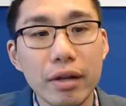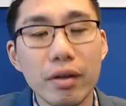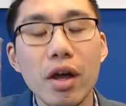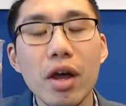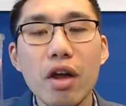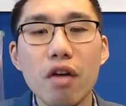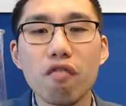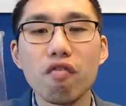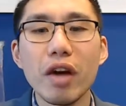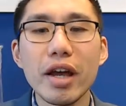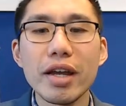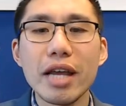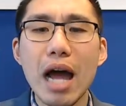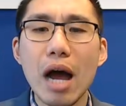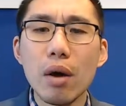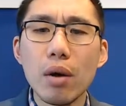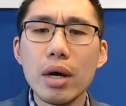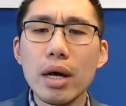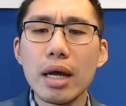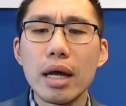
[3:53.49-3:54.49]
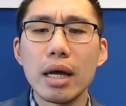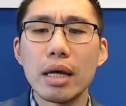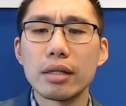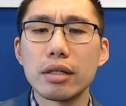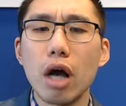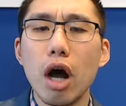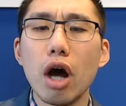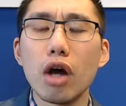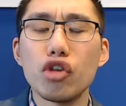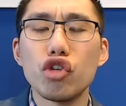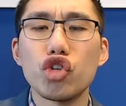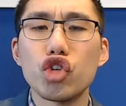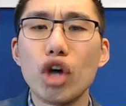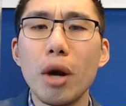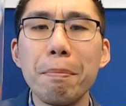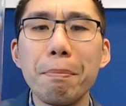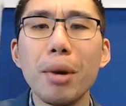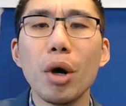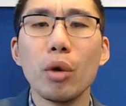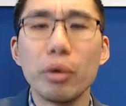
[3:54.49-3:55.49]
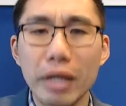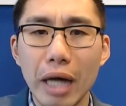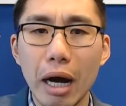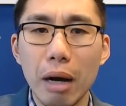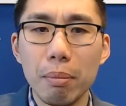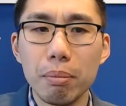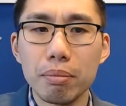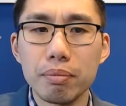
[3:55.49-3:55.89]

Right now, it's all jumbled up.